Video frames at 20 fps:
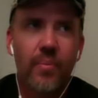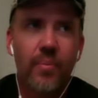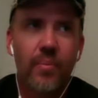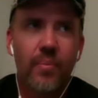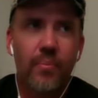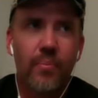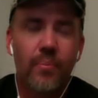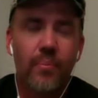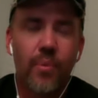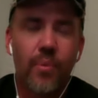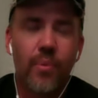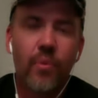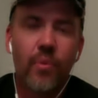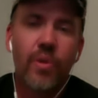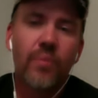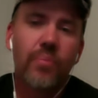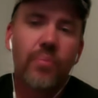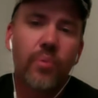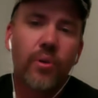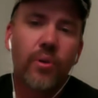More
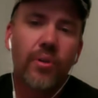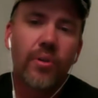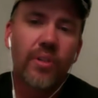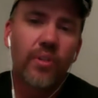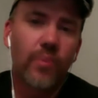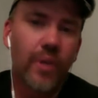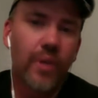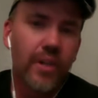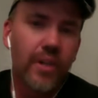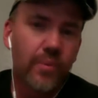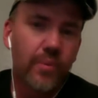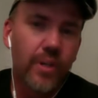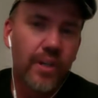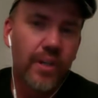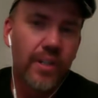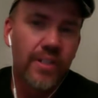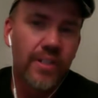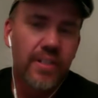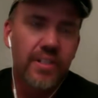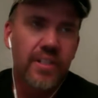importantly, what it
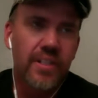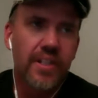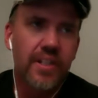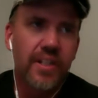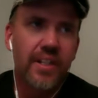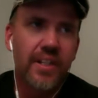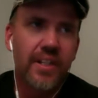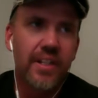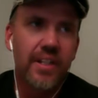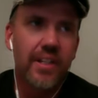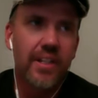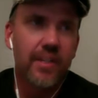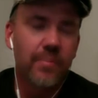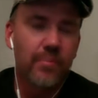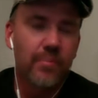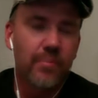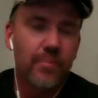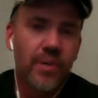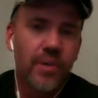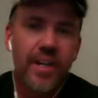was,
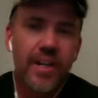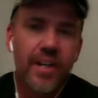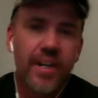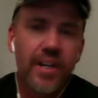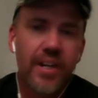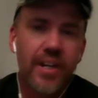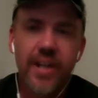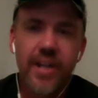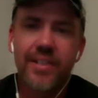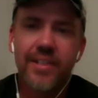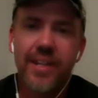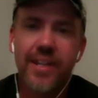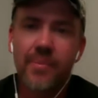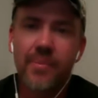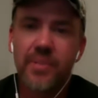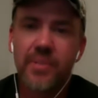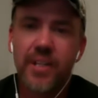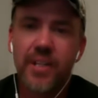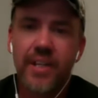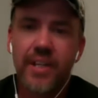cracking
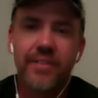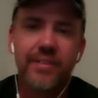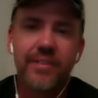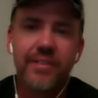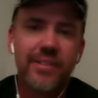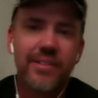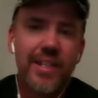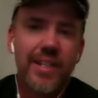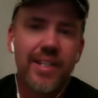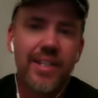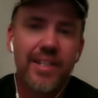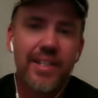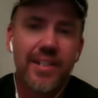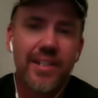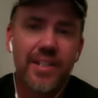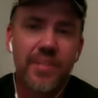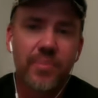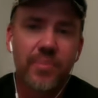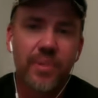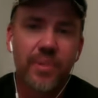top 10, taking
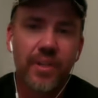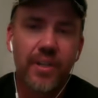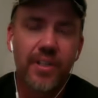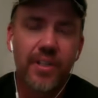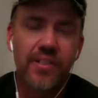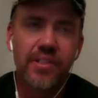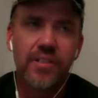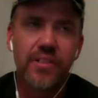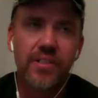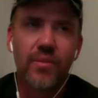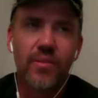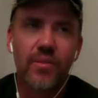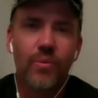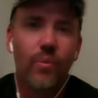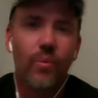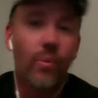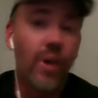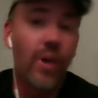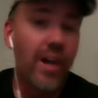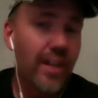sixth place
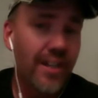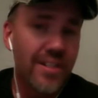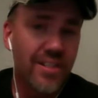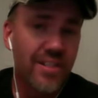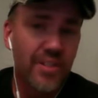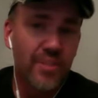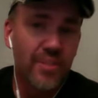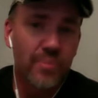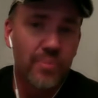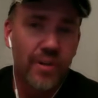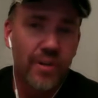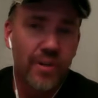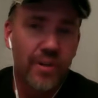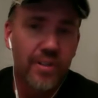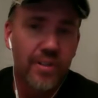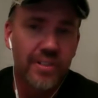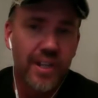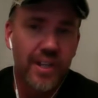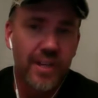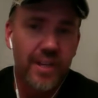while hustling part
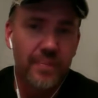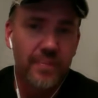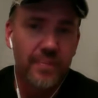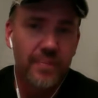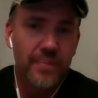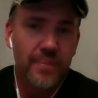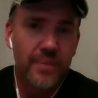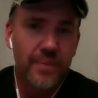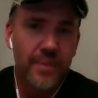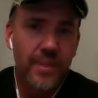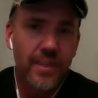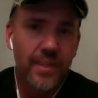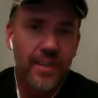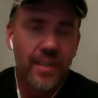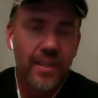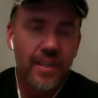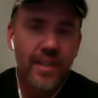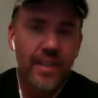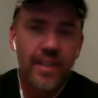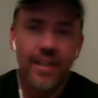time.
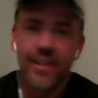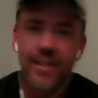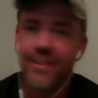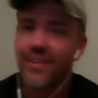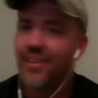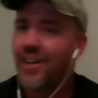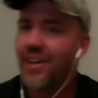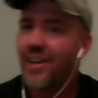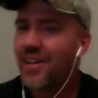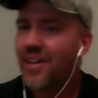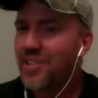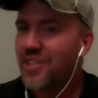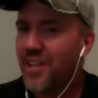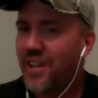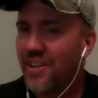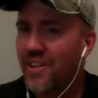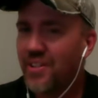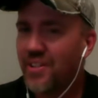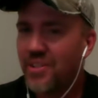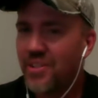A lot of
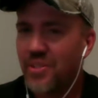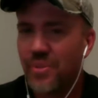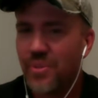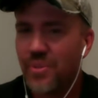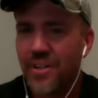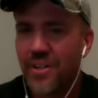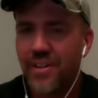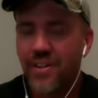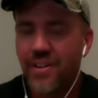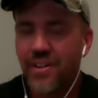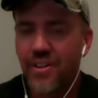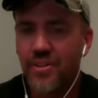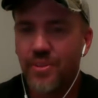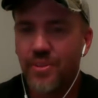challenges were there along the